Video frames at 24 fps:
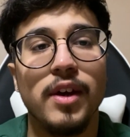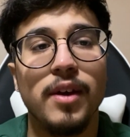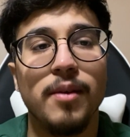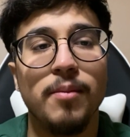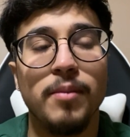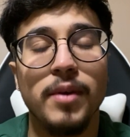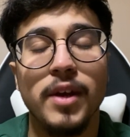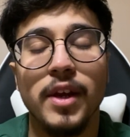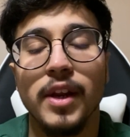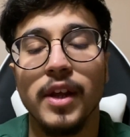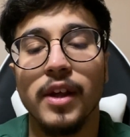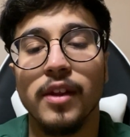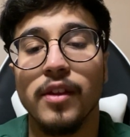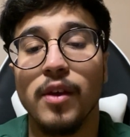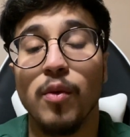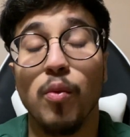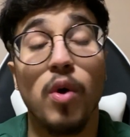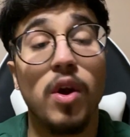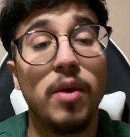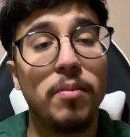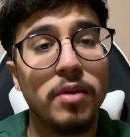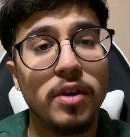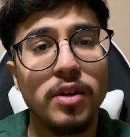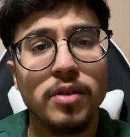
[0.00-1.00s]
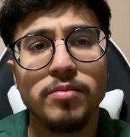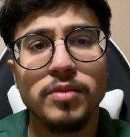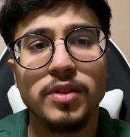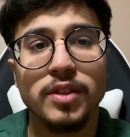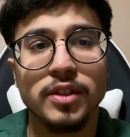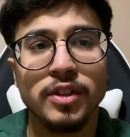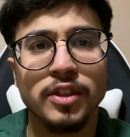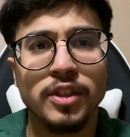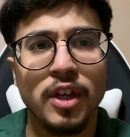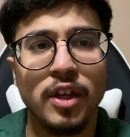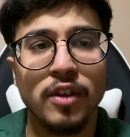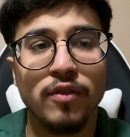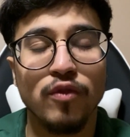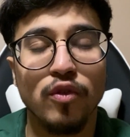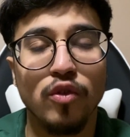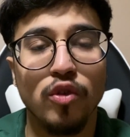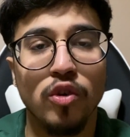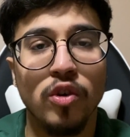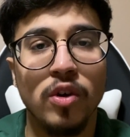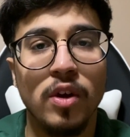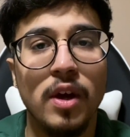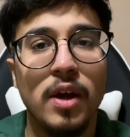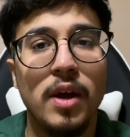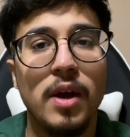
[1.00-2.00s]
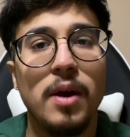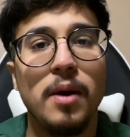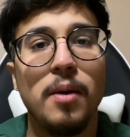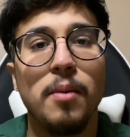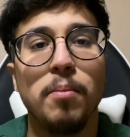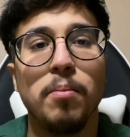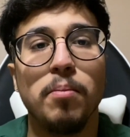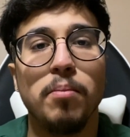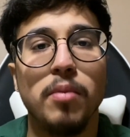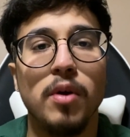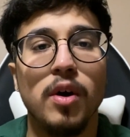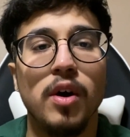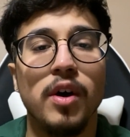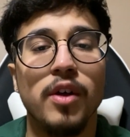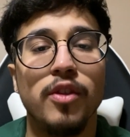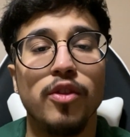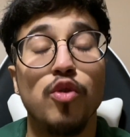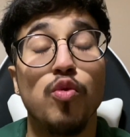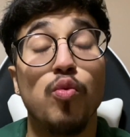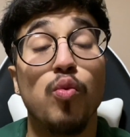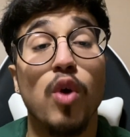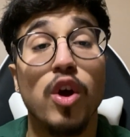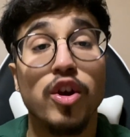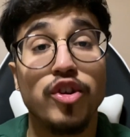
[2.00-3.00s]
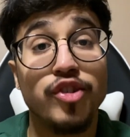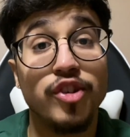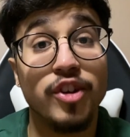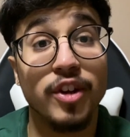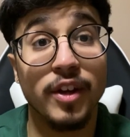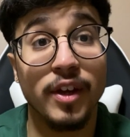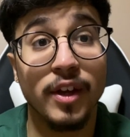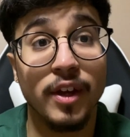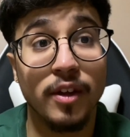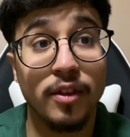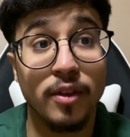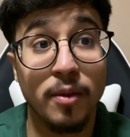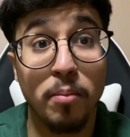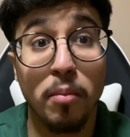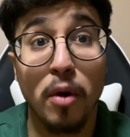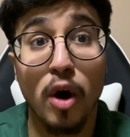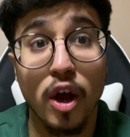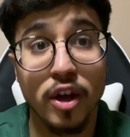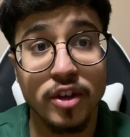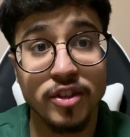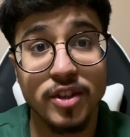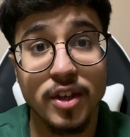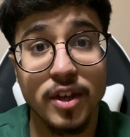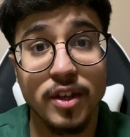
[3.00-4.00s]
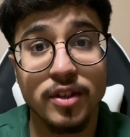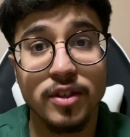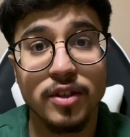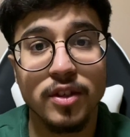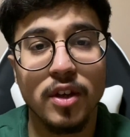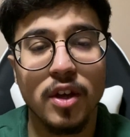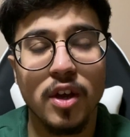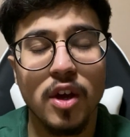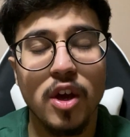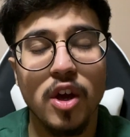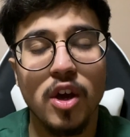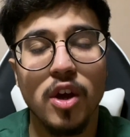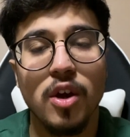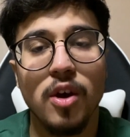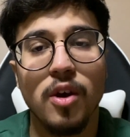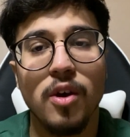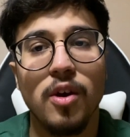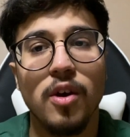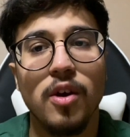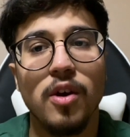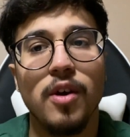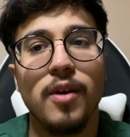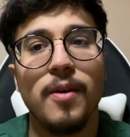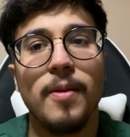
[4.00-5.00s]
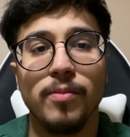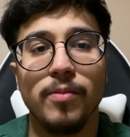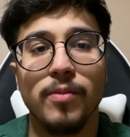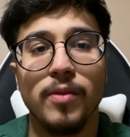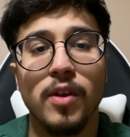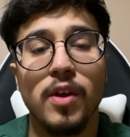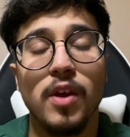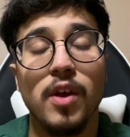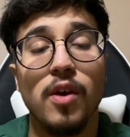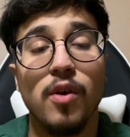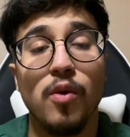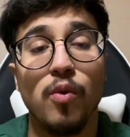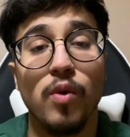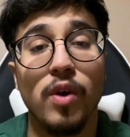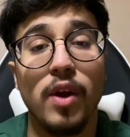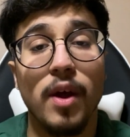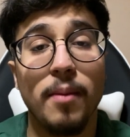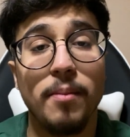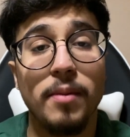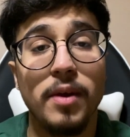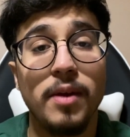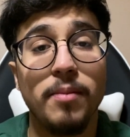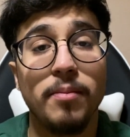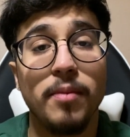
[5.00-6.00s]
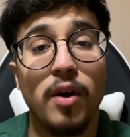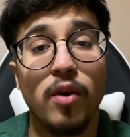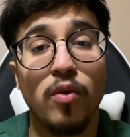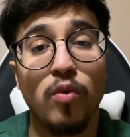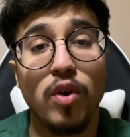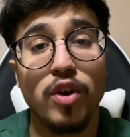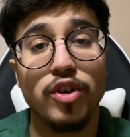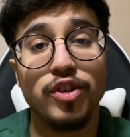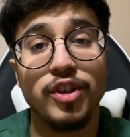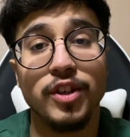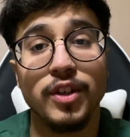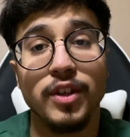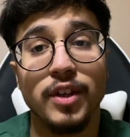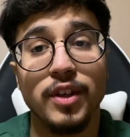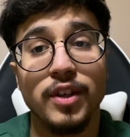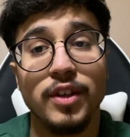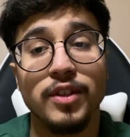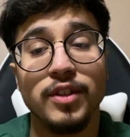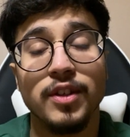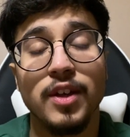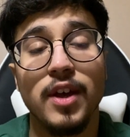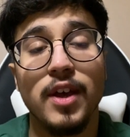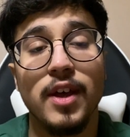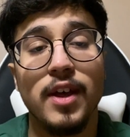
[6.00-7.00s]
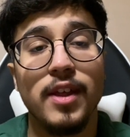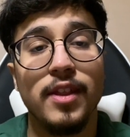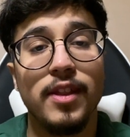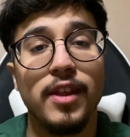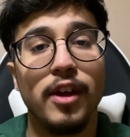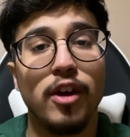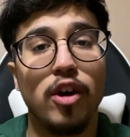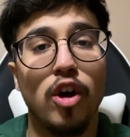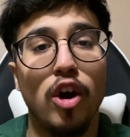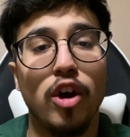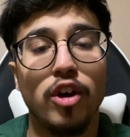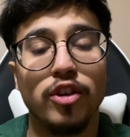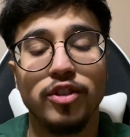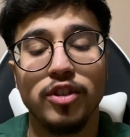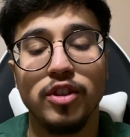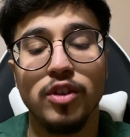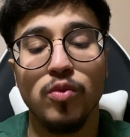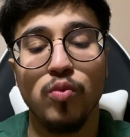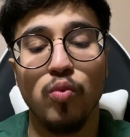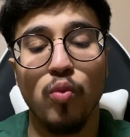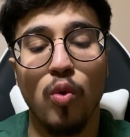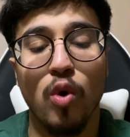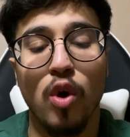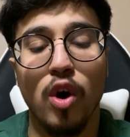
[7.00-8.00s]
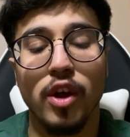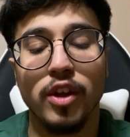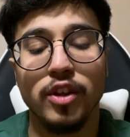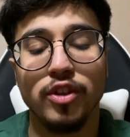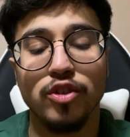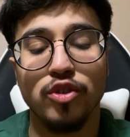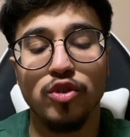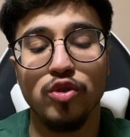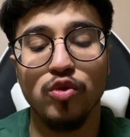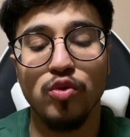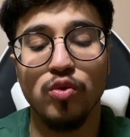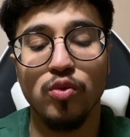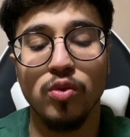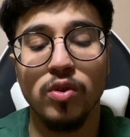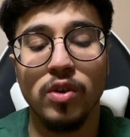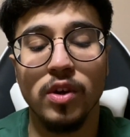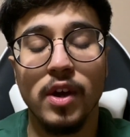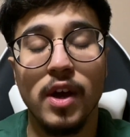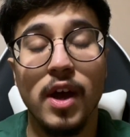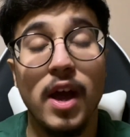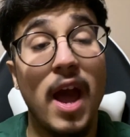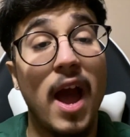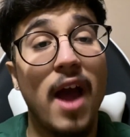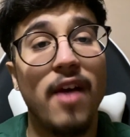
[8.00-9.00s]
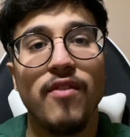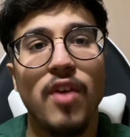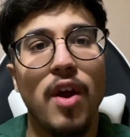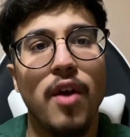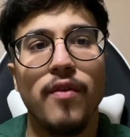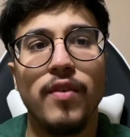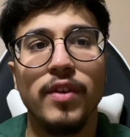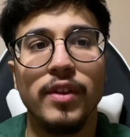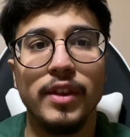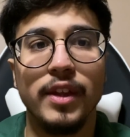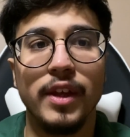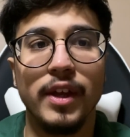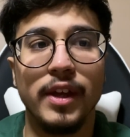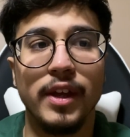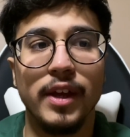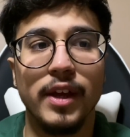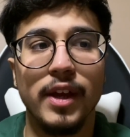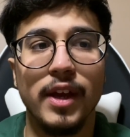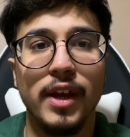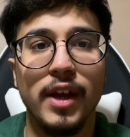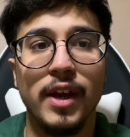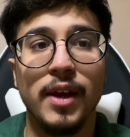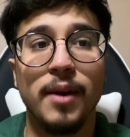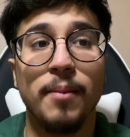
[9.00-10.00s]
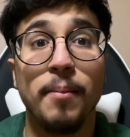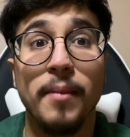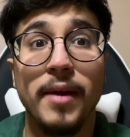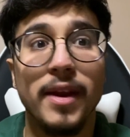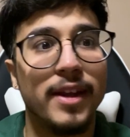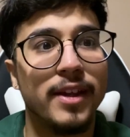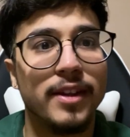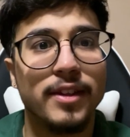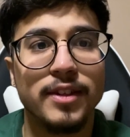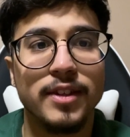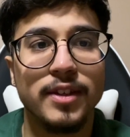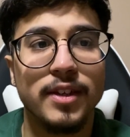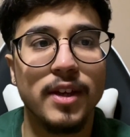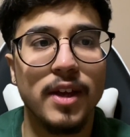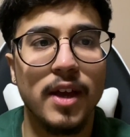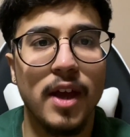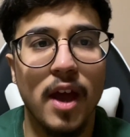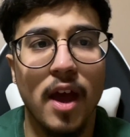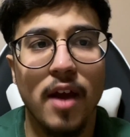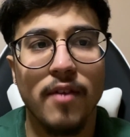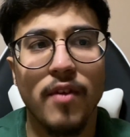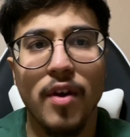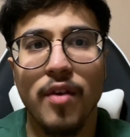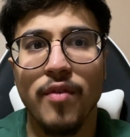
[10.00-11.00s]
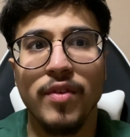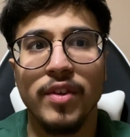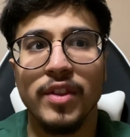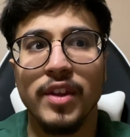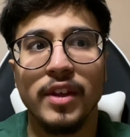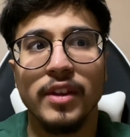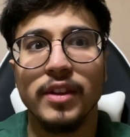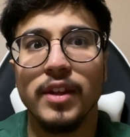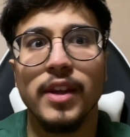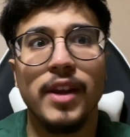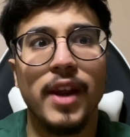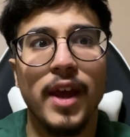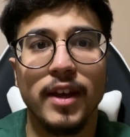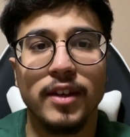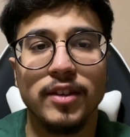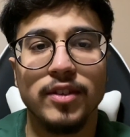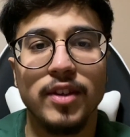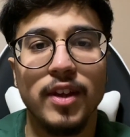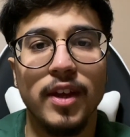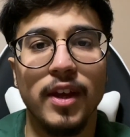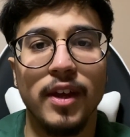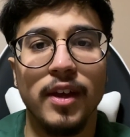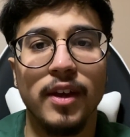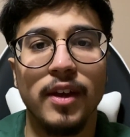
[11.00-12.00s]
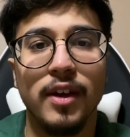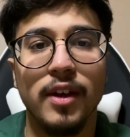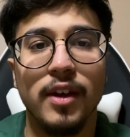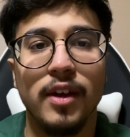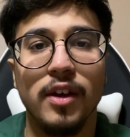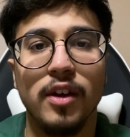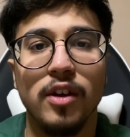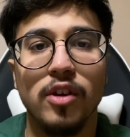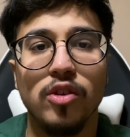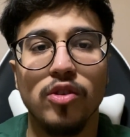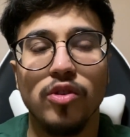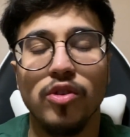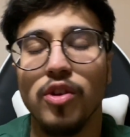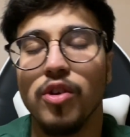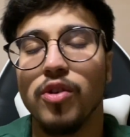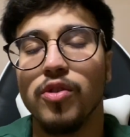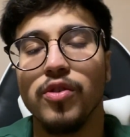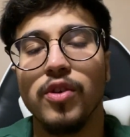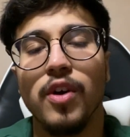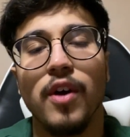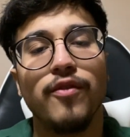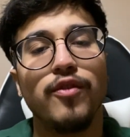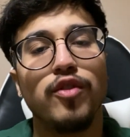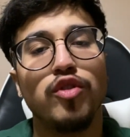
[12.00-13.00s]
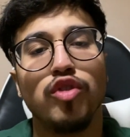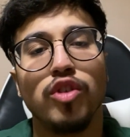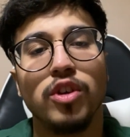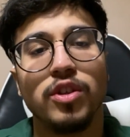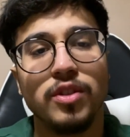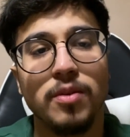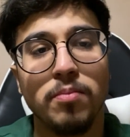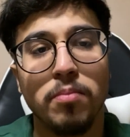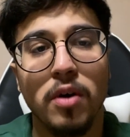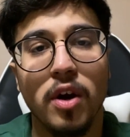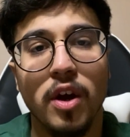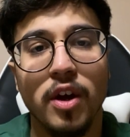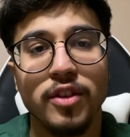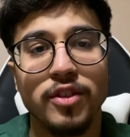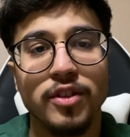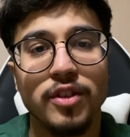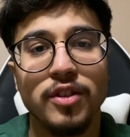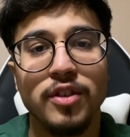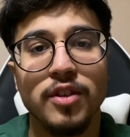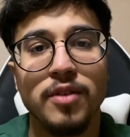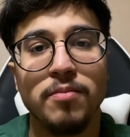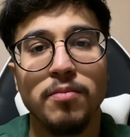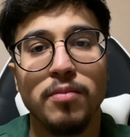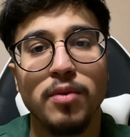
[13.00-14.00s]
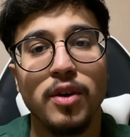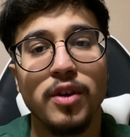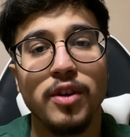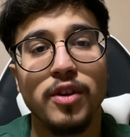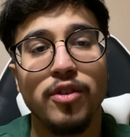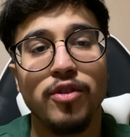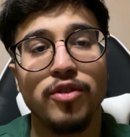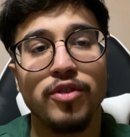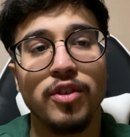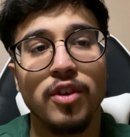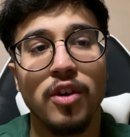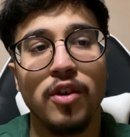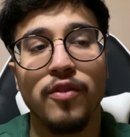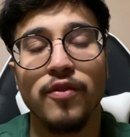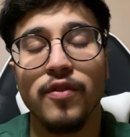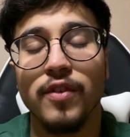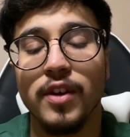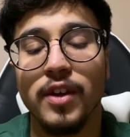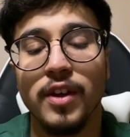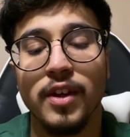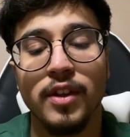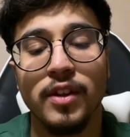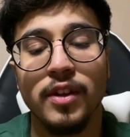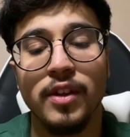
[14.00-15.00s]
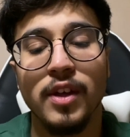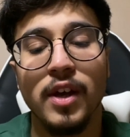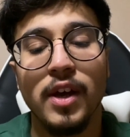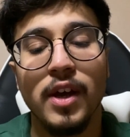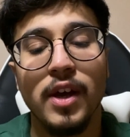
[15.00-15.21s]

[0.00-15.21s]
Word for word: meaning they want to become successful, but they're rushing it, the process. What I mean by rushing is they constantly want to have everything in a minute, have everything the next day. No, you have to trust the process and put yourself in